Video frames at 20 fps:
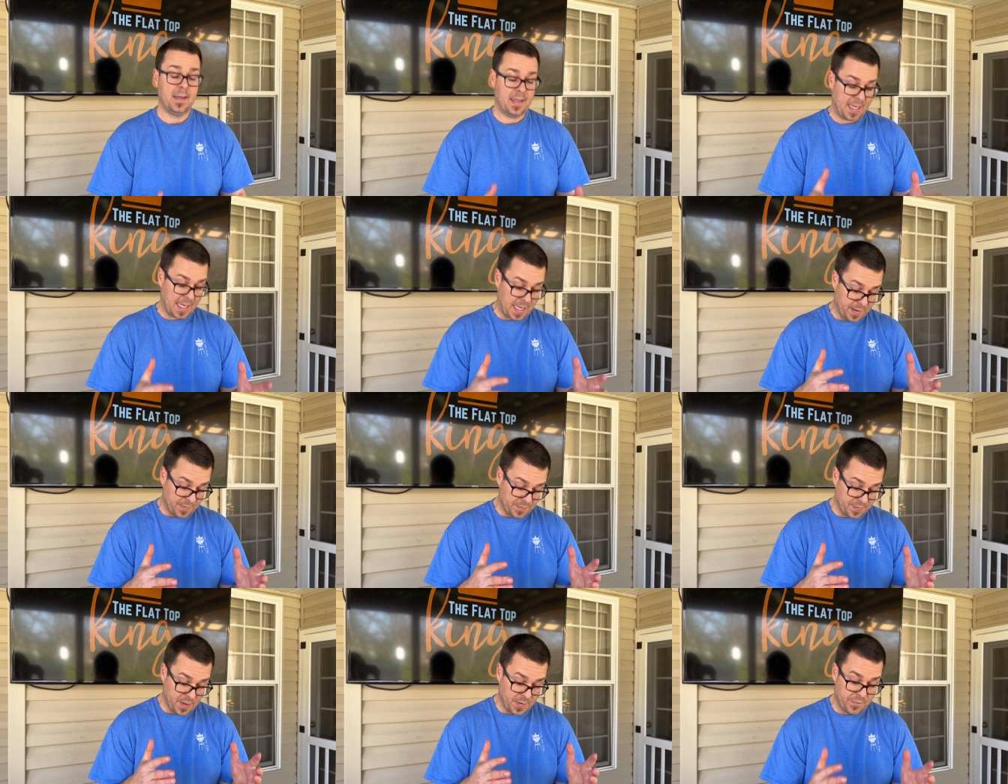
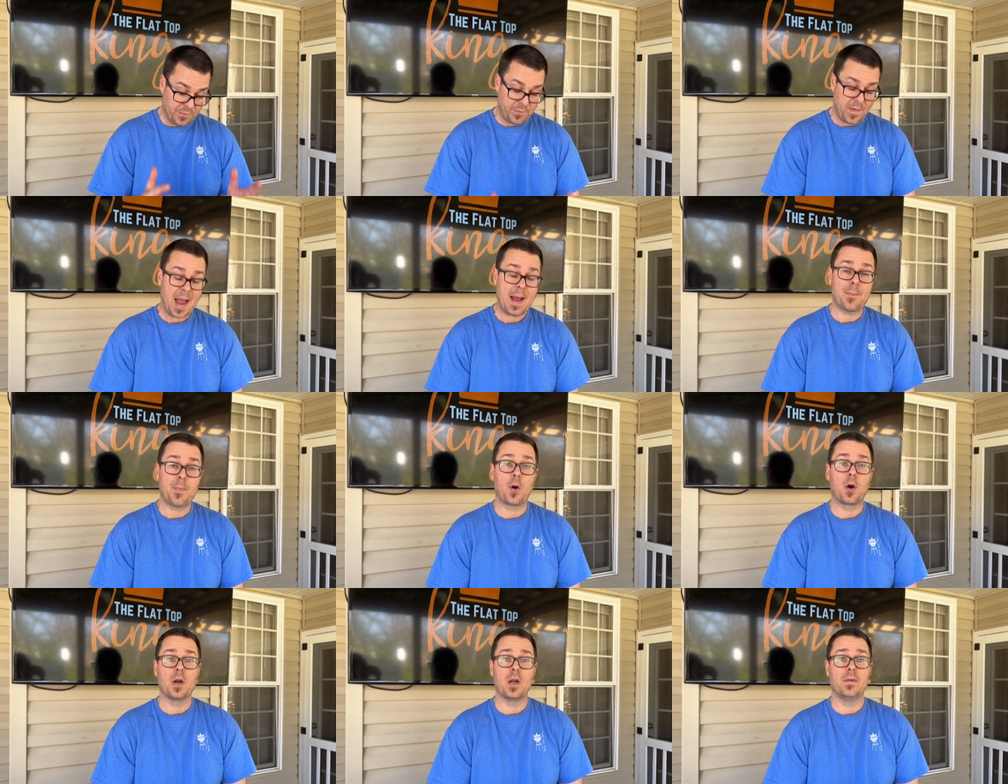It, the fat
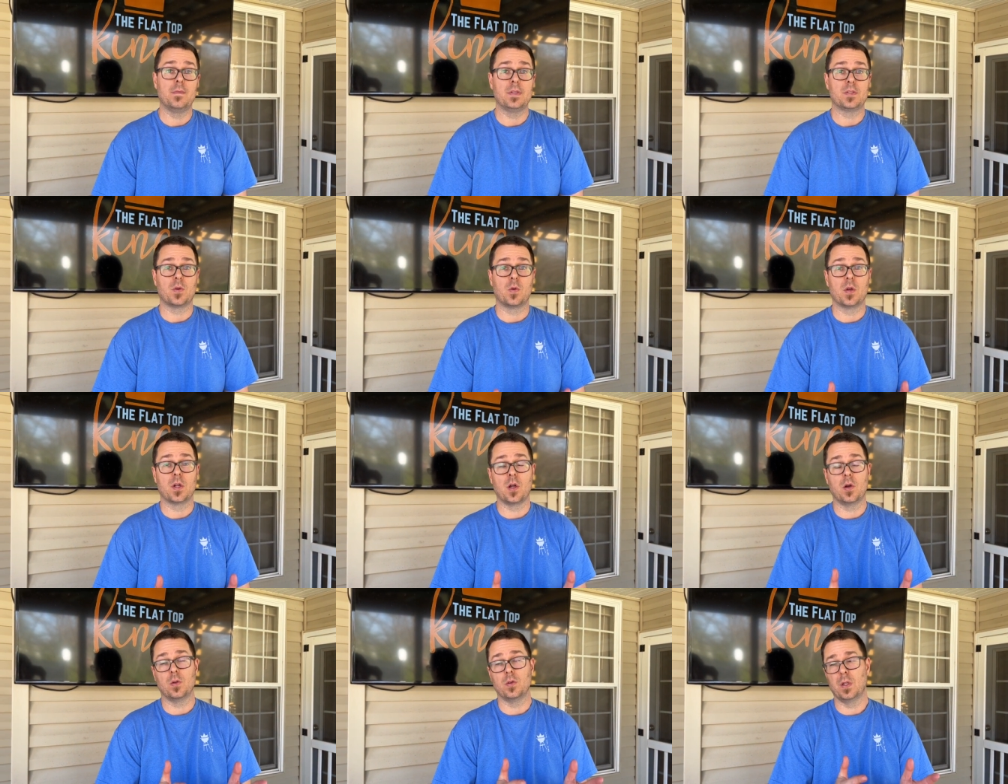part of it's going to
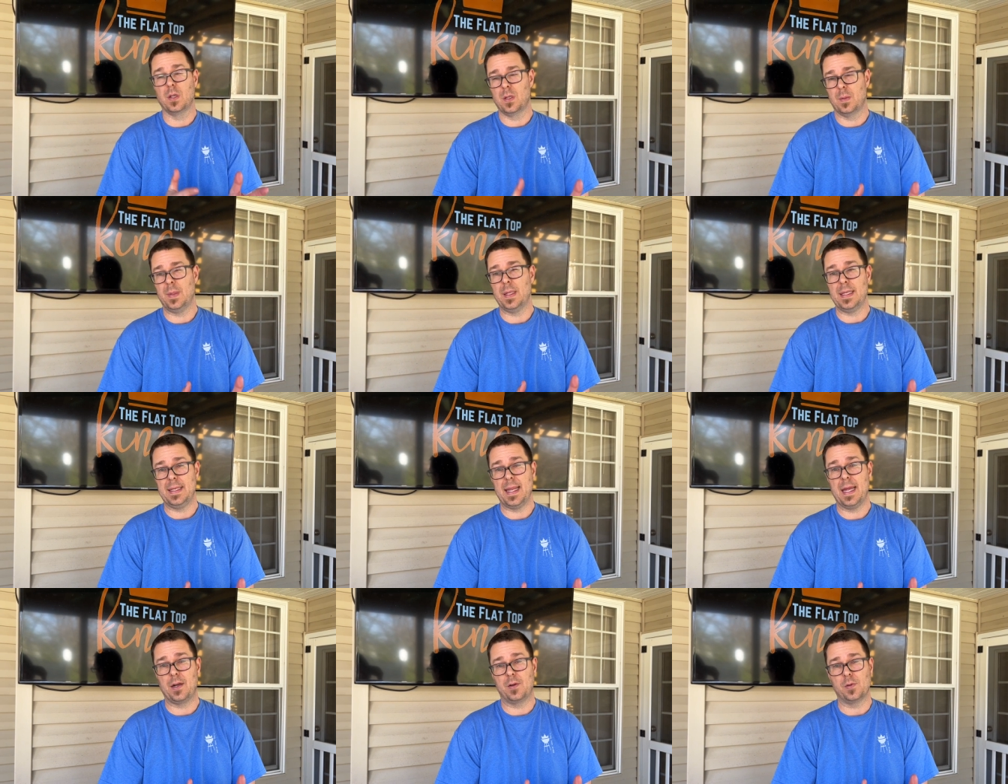go a little bit
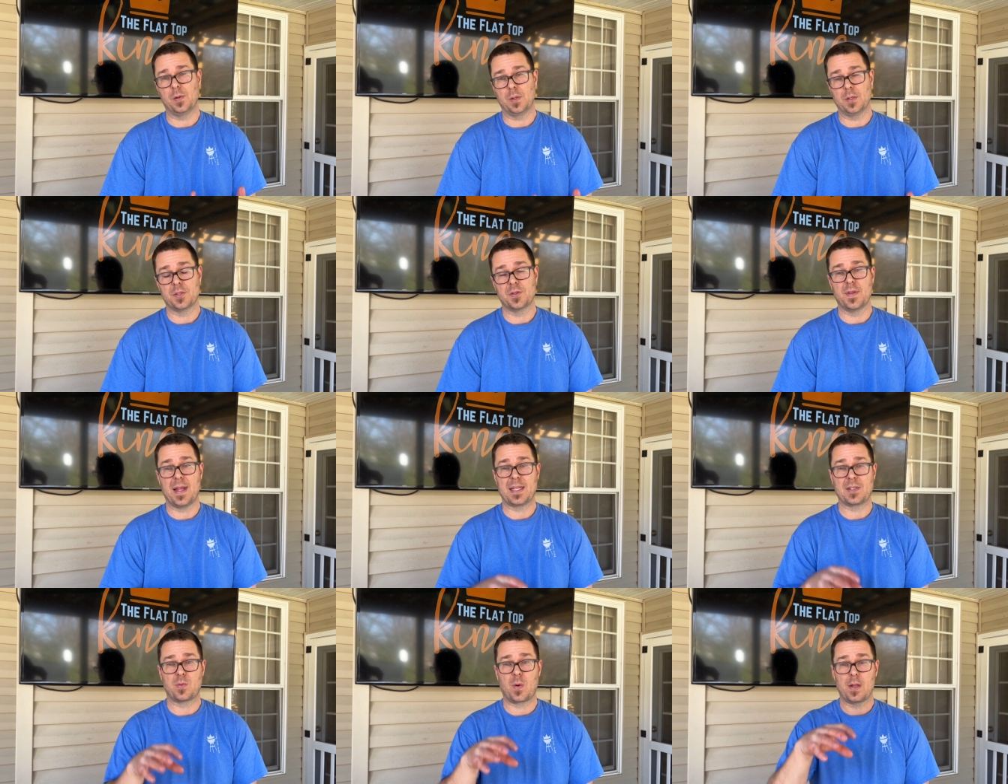narrower. So
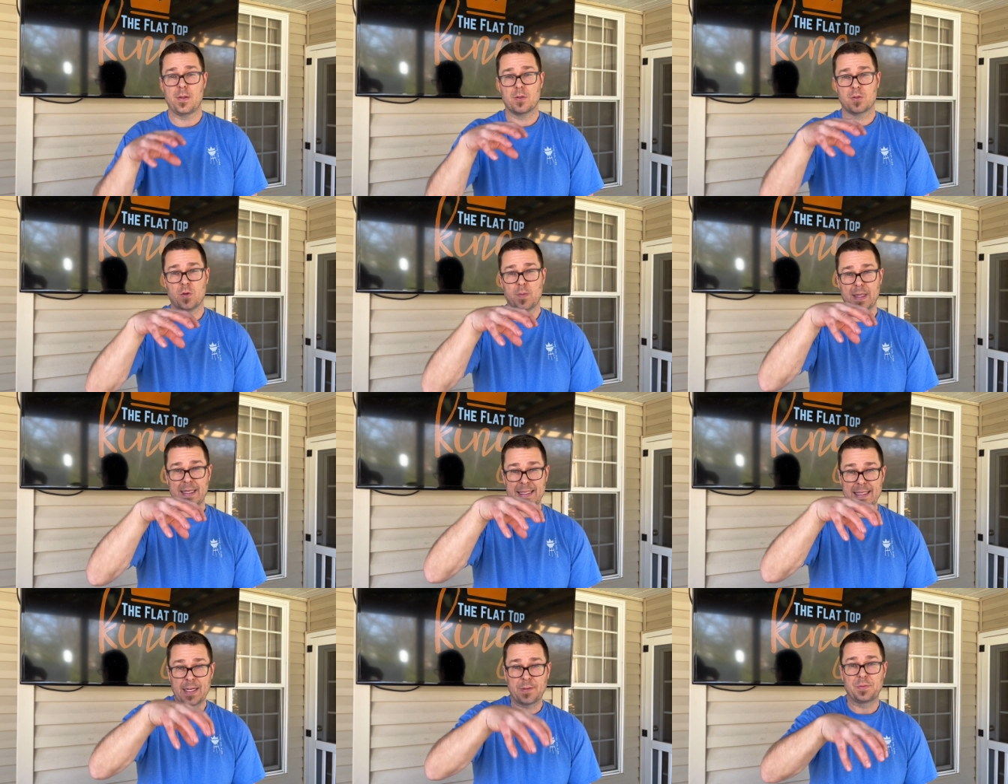that's why there's going to
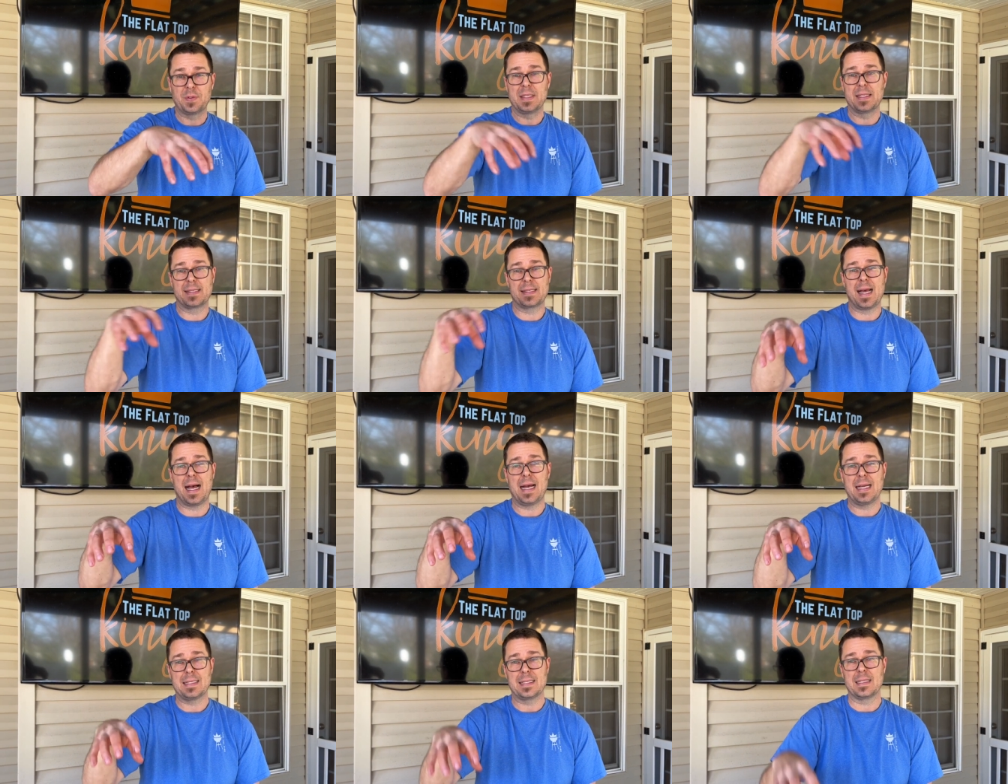be different
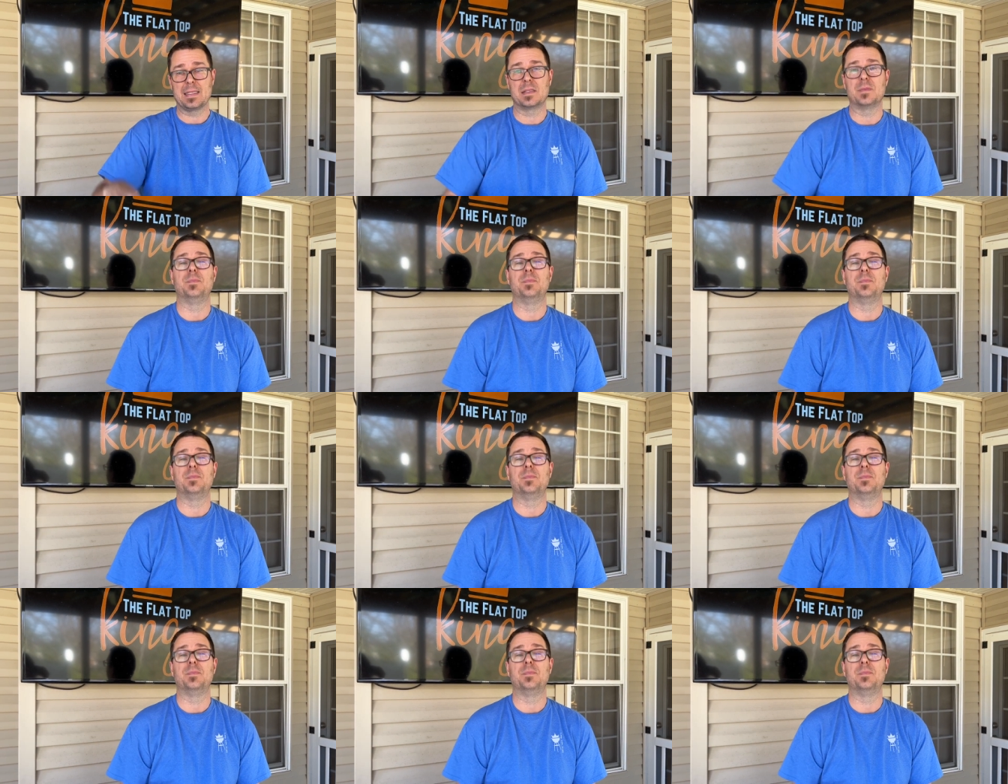sizes.